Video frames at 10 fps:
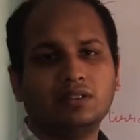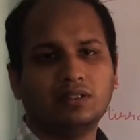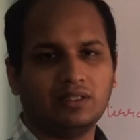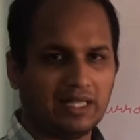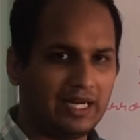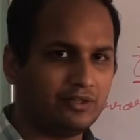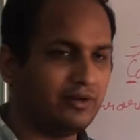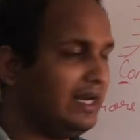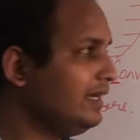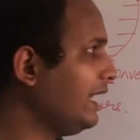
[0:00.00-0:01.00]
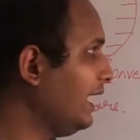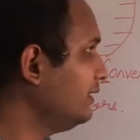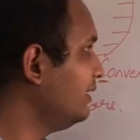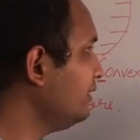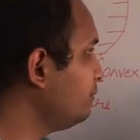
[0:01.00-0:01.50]
light ray
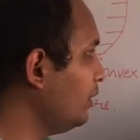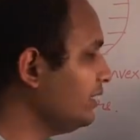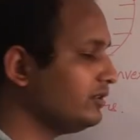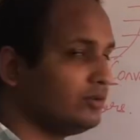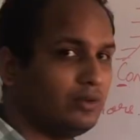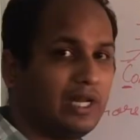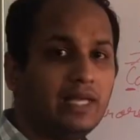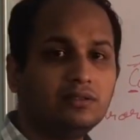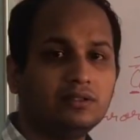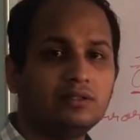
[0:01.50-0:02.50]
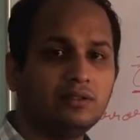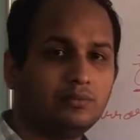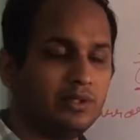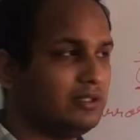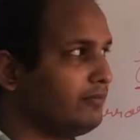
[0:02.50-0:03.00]
and this point is known as
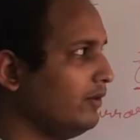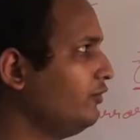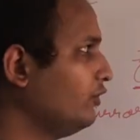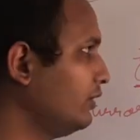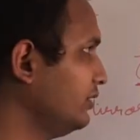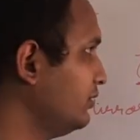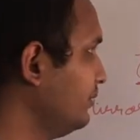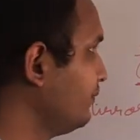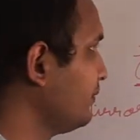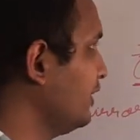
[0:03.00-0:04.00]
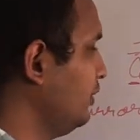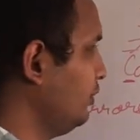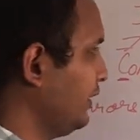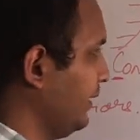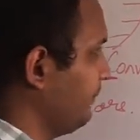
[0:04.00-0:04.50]
principal focus. Okay.